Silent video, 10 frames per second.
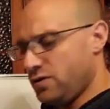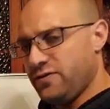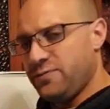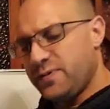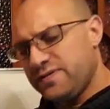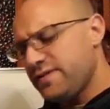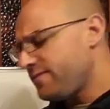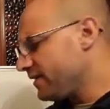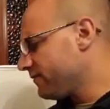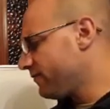A
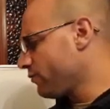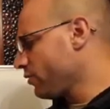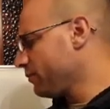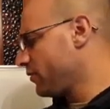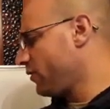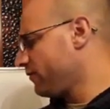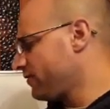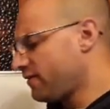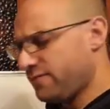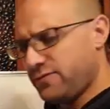specific form
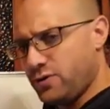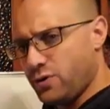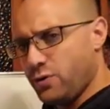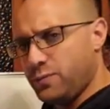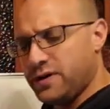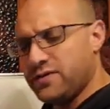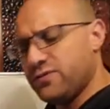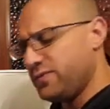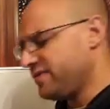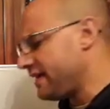of flow, because
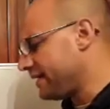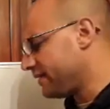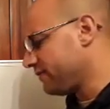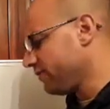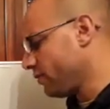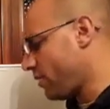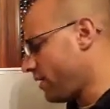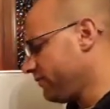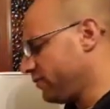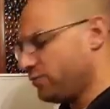we said that flow
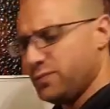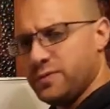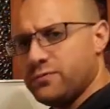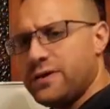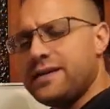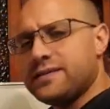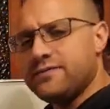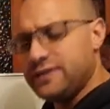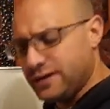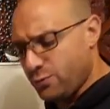often would be
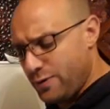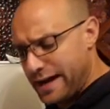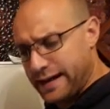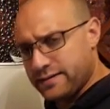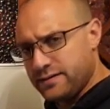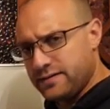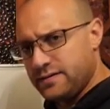relatively quick,